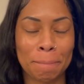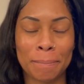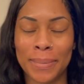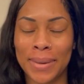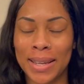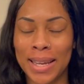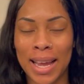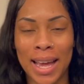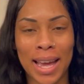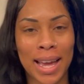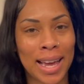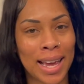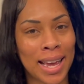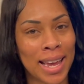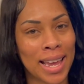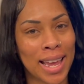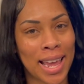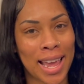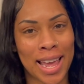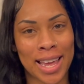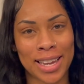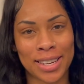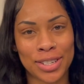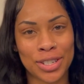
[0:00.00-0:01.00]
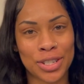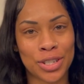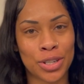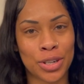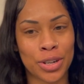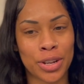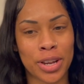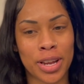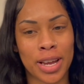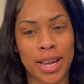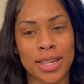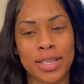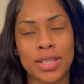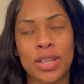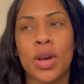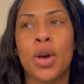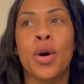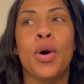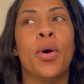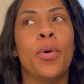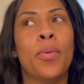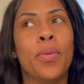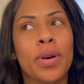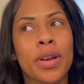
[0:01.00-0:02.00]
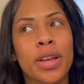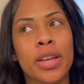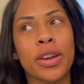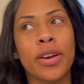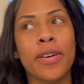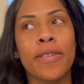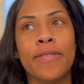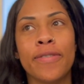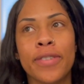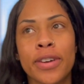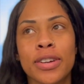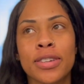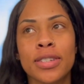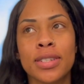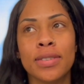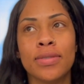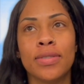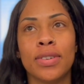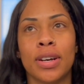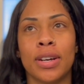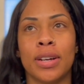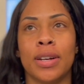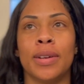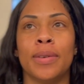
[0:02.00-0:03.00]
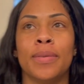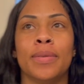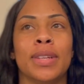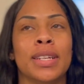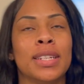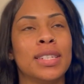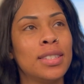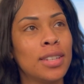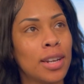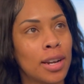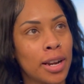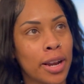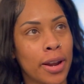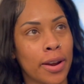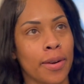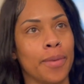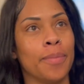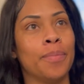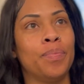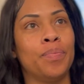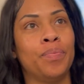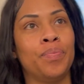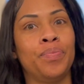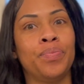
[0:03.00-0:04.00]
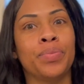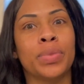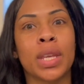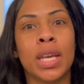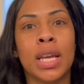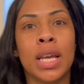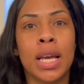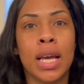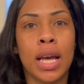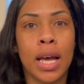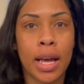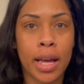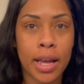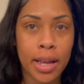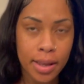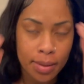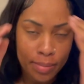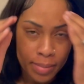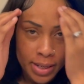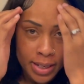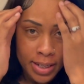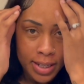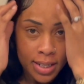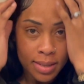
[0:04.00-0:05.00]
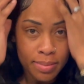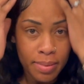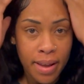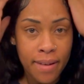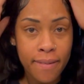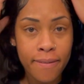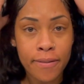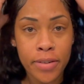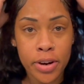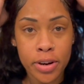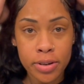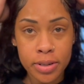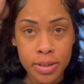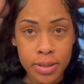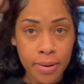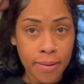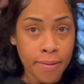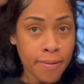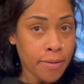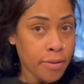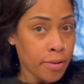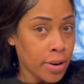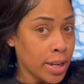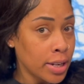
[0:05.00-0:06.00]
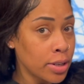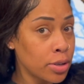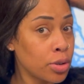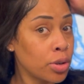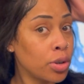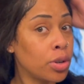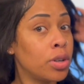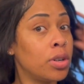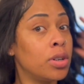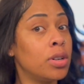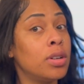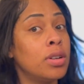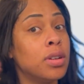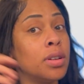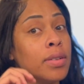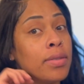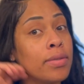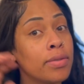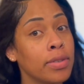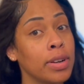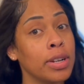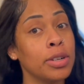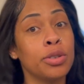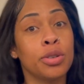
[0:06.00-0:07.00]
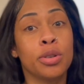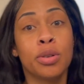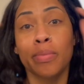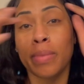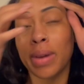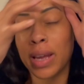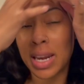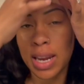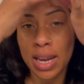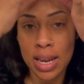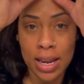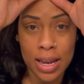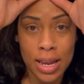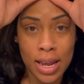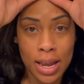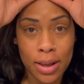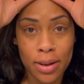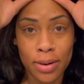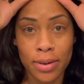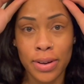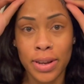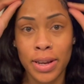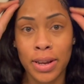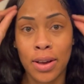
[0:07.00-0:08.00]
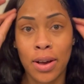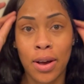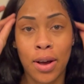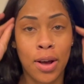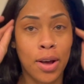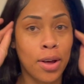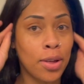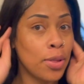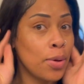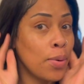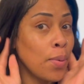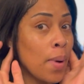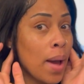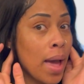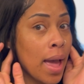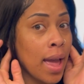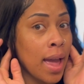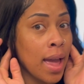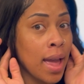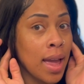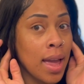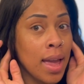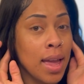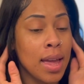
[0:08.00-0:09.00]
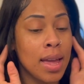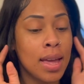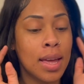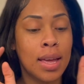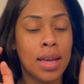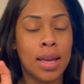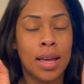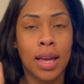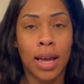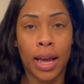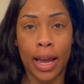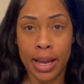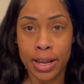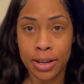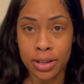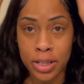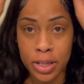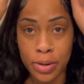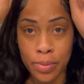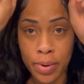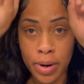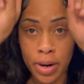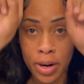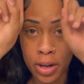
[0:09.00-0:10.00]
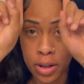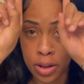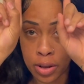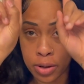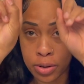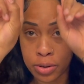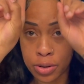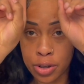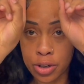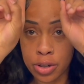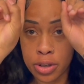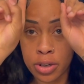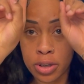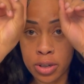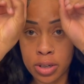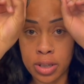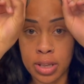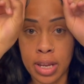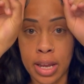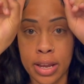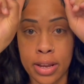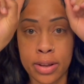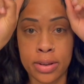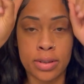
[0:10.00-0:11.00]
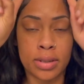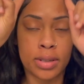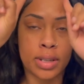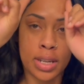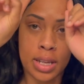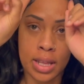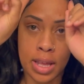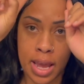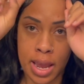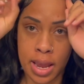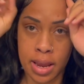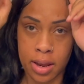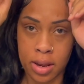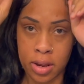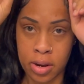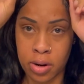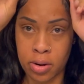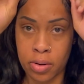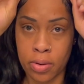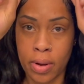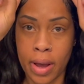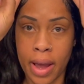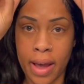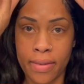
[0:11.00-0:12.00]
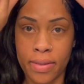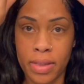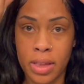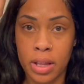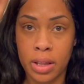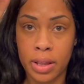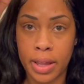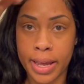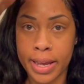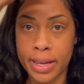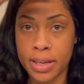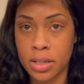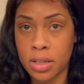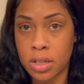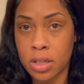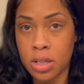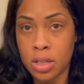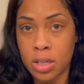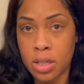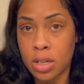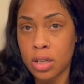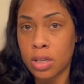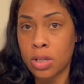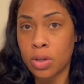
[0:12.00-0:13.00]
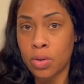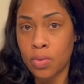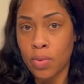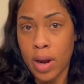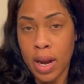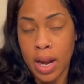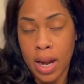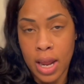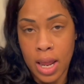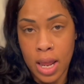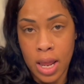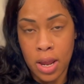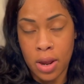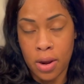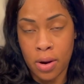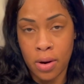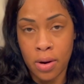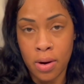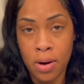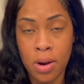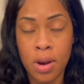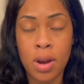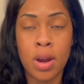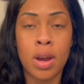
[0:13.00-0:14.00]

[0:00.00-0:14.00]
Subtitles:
yeah, I had to show you guys. Well, you know, first of all, let's start here. This is my first frontal meaning it going all the way. I usually wear closures that usually, like, you know, have the lace just right here,